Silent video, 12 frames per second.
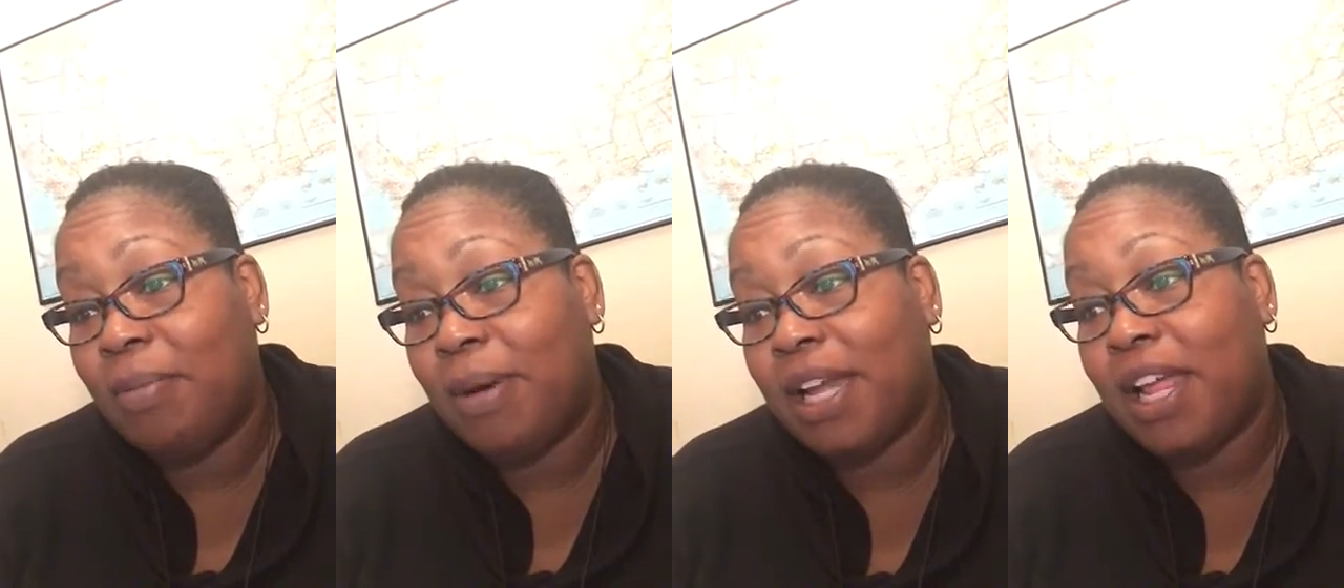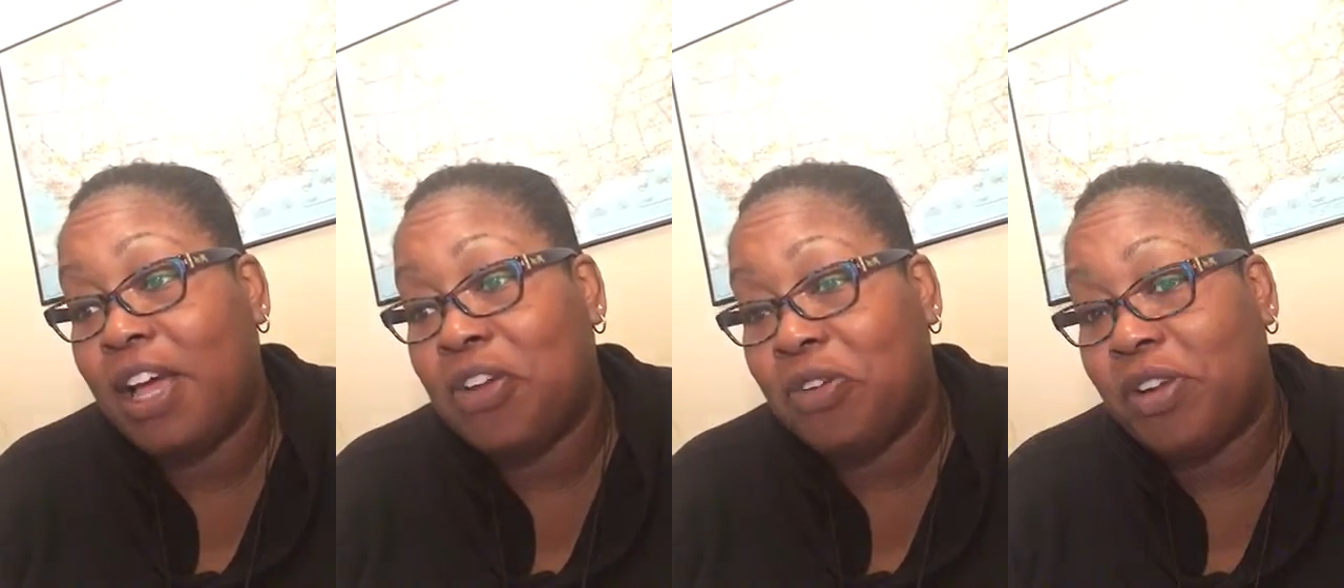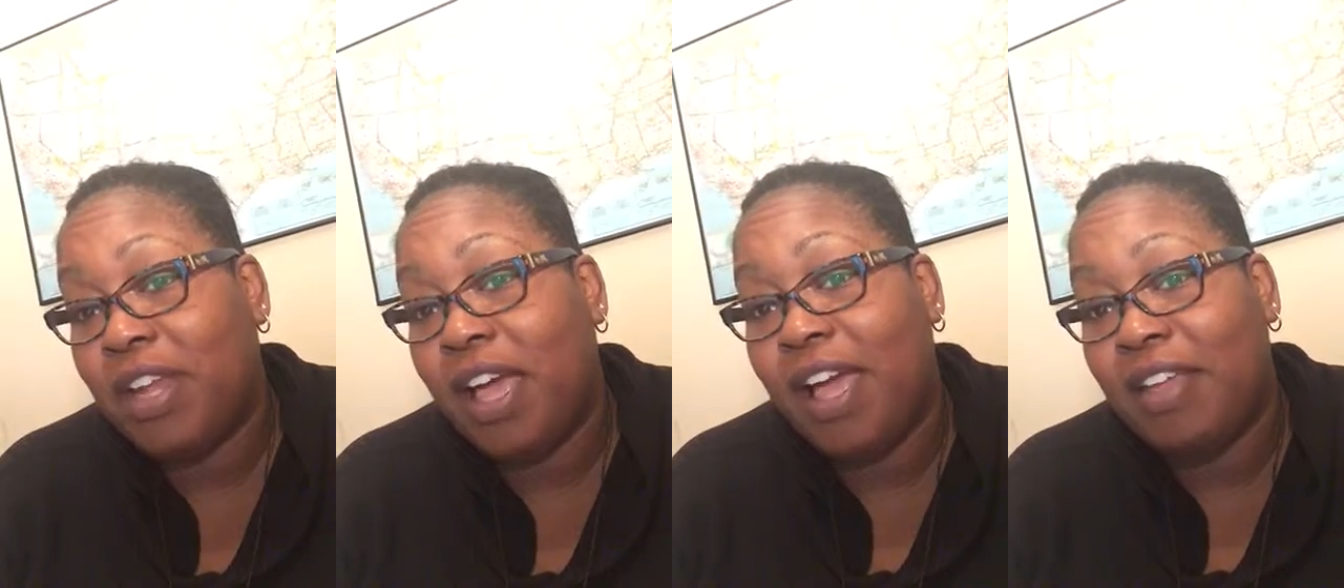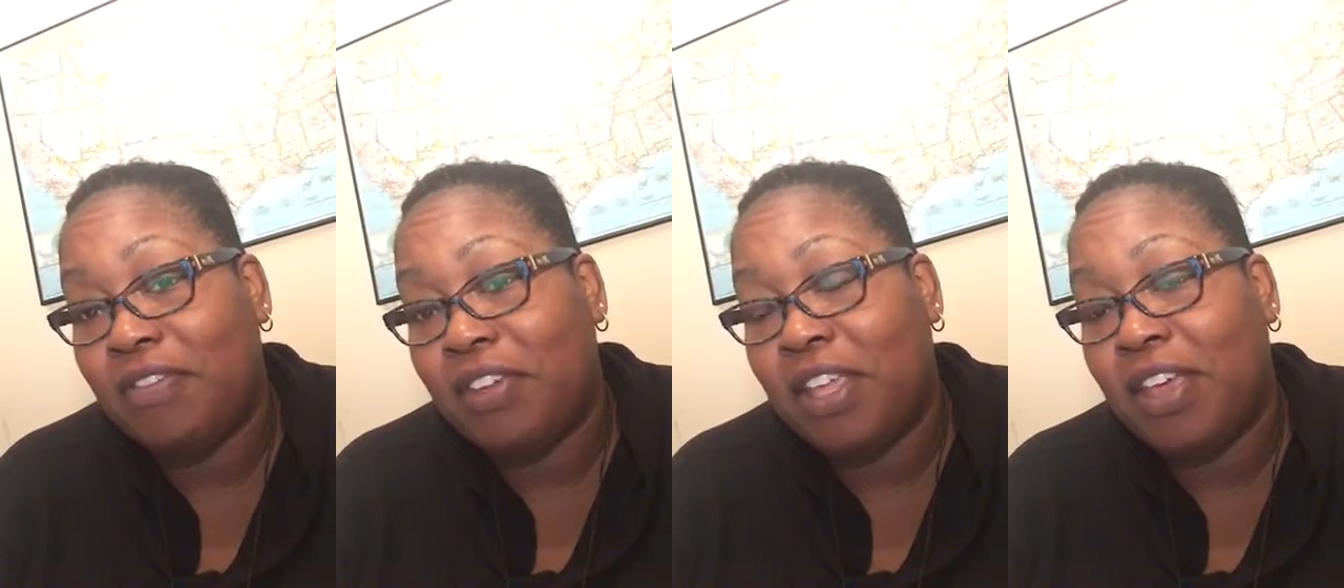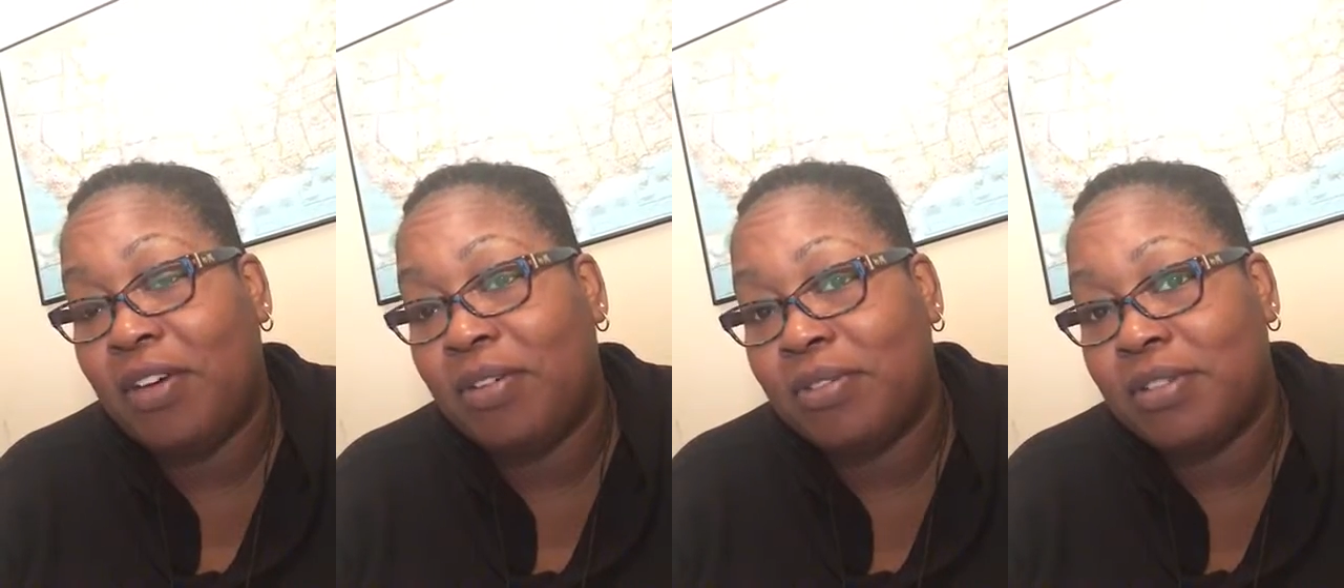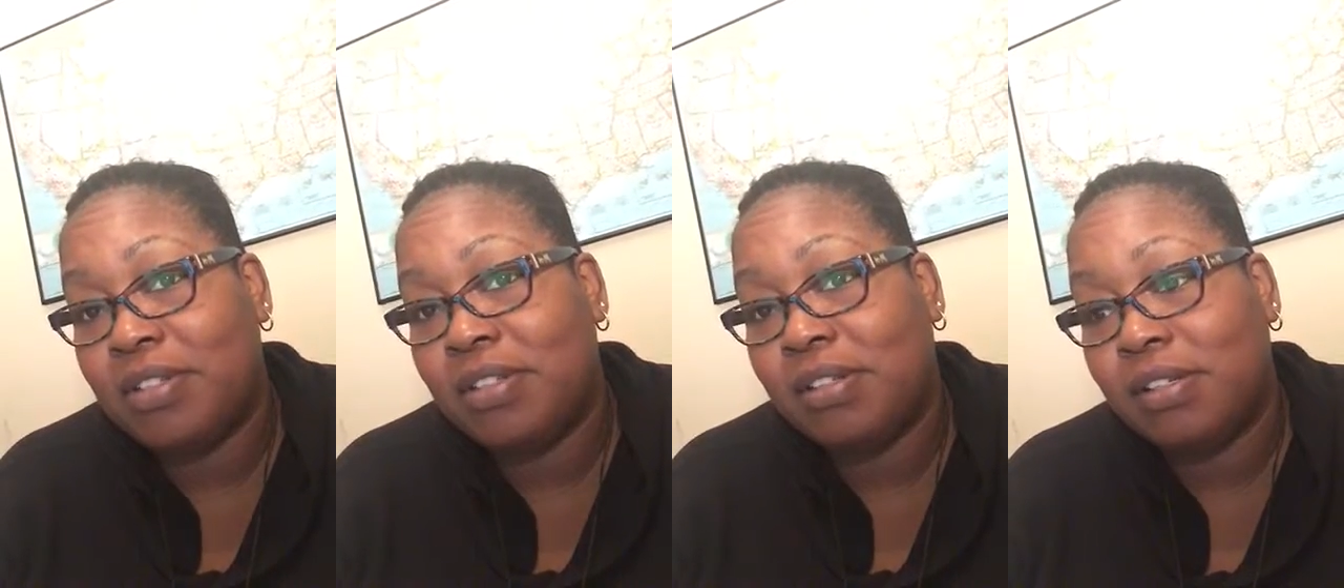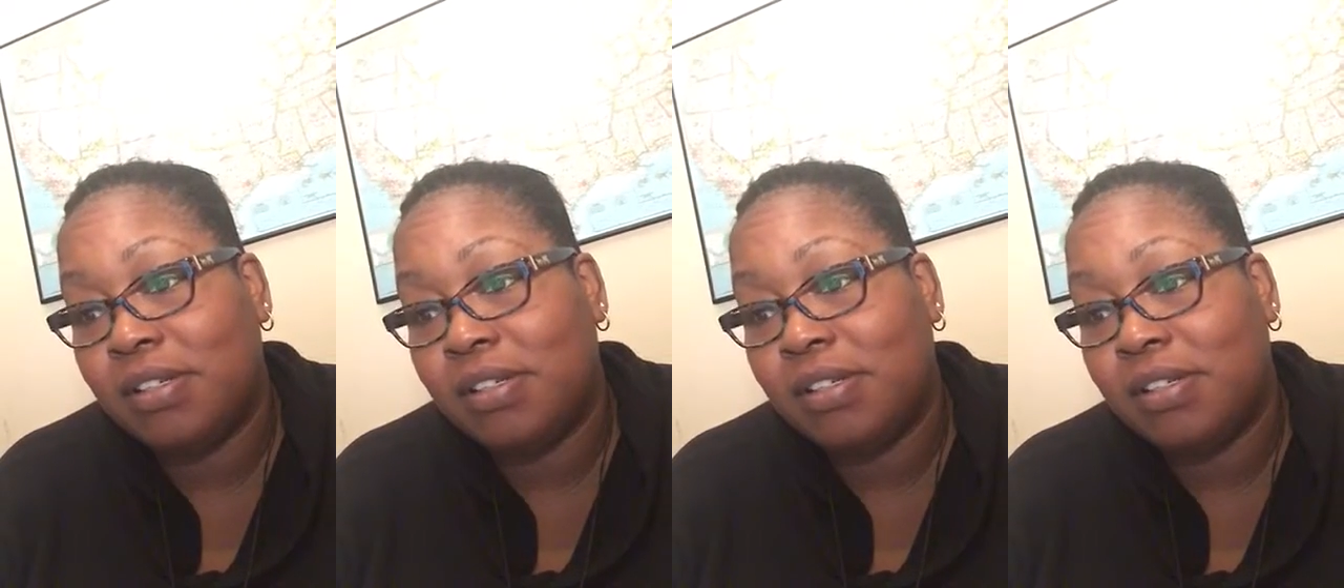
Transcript: about 109 videos